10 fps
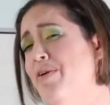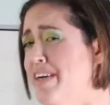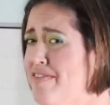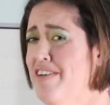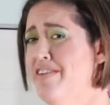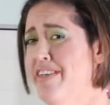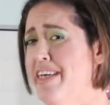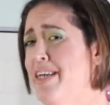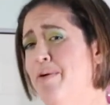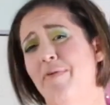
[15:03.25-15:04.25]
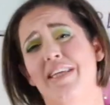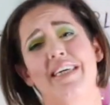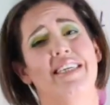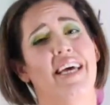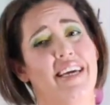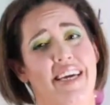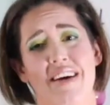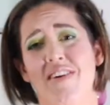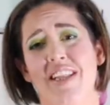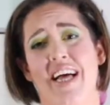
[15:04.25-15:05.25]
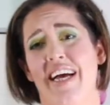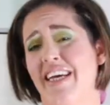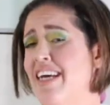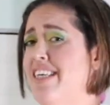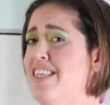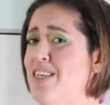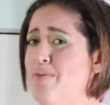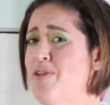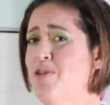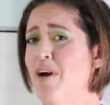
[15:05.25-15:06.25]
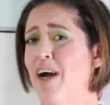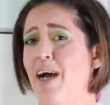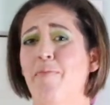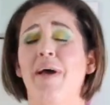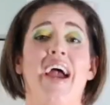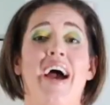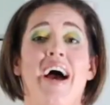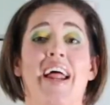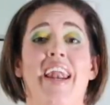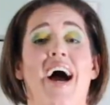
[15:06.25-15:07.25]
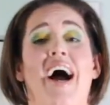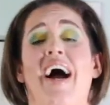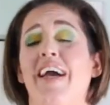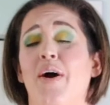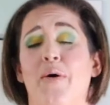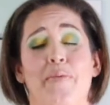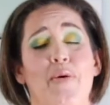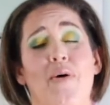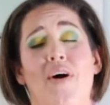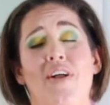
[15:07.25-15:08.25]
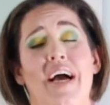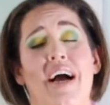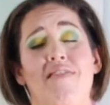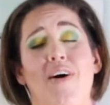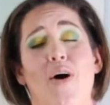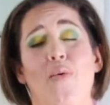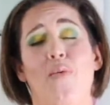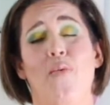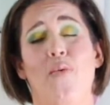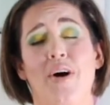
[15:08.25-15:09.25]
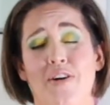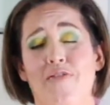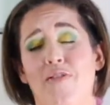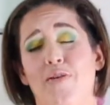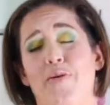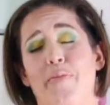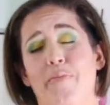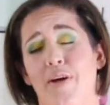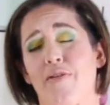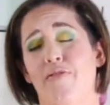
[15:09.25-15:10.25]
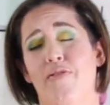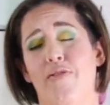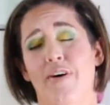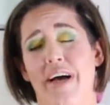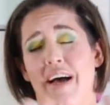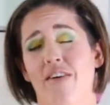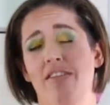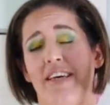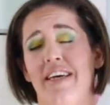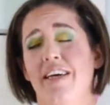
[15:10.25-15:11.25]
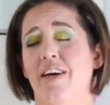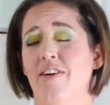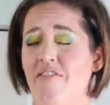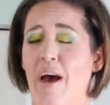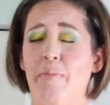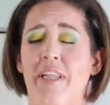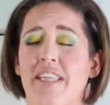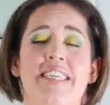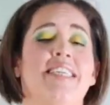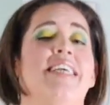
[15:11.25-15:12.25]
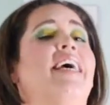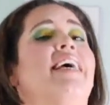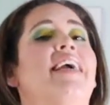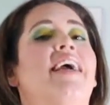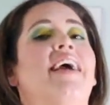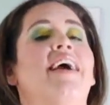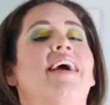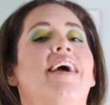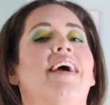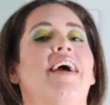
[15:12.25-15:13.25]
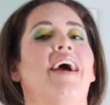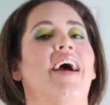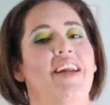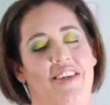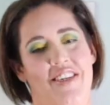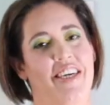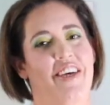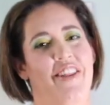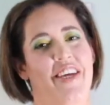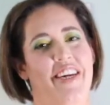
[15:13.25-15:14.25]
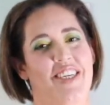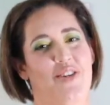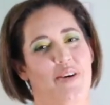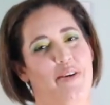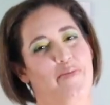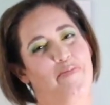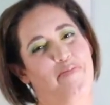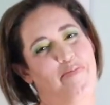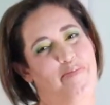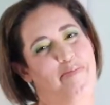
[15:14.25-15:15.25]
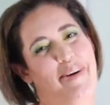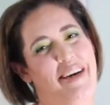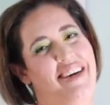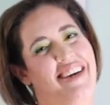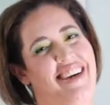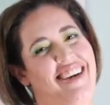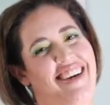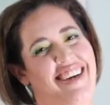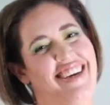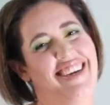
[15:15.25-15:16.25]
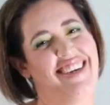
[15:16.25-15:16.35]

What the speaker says: If you did, please give it a like, subscribe, and I hope you all have a wonderful, beautiful, healthy, fabulous day. And I'll see you on the next one. Bye!